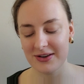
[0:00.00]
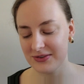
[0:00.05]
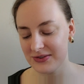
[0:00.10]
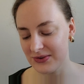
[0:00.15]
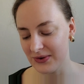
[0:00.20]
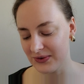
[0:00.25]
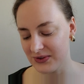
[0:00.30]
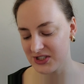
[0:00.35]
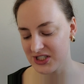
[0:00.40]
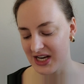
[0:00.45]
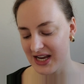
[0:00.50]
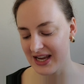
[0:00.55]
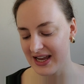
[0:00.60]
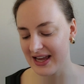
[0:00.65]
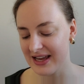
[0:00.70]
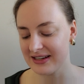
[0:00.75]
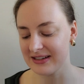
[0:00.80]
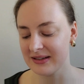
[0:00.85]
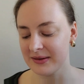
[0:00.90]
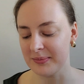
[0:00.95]
Dolce
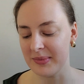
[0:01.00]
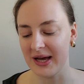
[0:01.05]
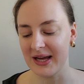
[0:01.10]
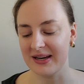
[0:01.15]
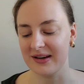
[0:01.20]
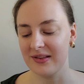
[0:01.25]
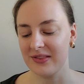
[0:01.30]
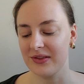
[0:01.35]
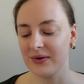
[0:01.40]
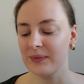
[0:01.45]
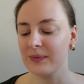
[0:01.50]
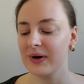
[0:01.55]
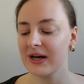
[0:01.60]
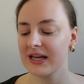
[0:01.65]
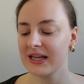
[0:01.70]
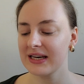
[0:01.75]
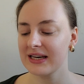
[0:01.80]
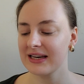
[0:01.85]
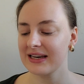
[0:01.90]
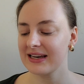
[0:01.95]
& Gabbana the
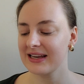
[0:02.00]
one,